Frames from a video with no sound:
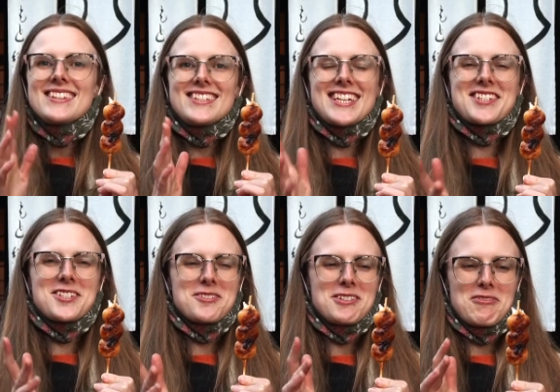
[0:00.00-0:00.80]
The
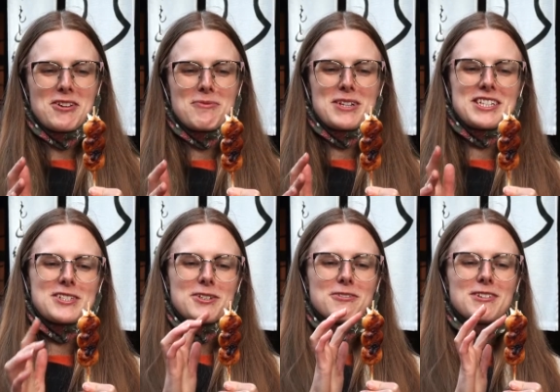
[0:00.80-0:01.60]
textures are really fun because
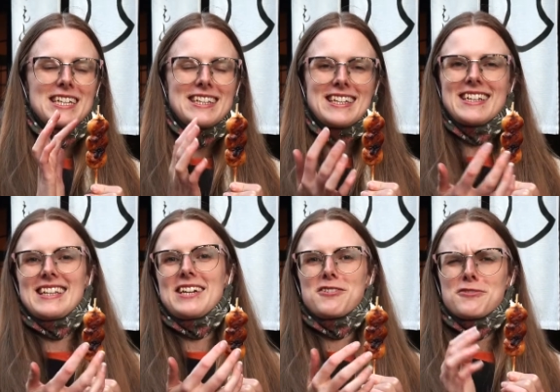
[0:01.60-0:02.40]
it's got a really thin
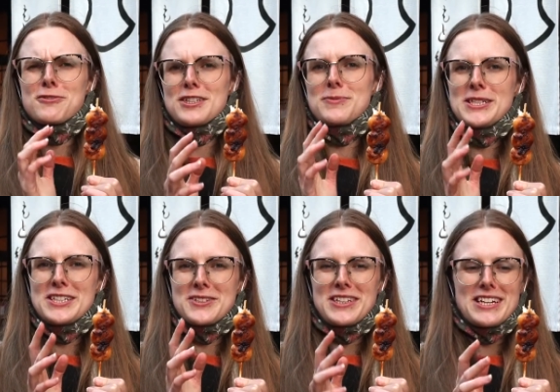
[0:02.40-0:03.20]
layer of
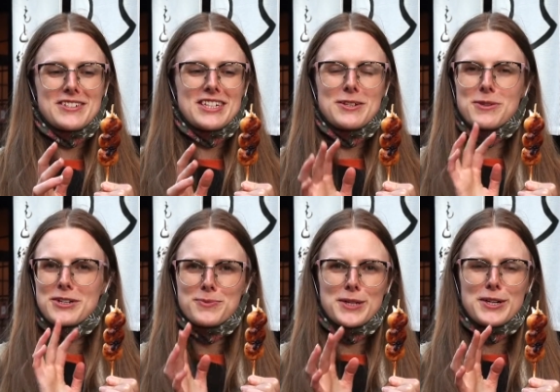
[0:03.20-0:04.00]
crispiness on the outside where
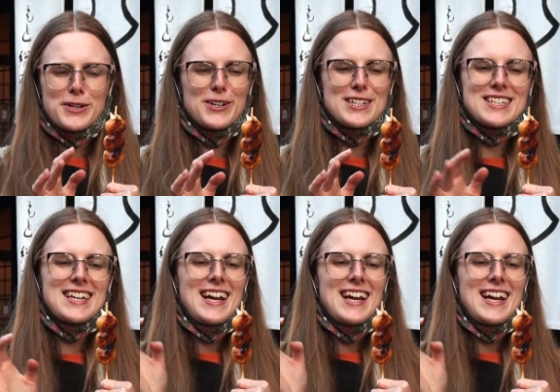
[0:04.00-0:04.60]
it's been cooked,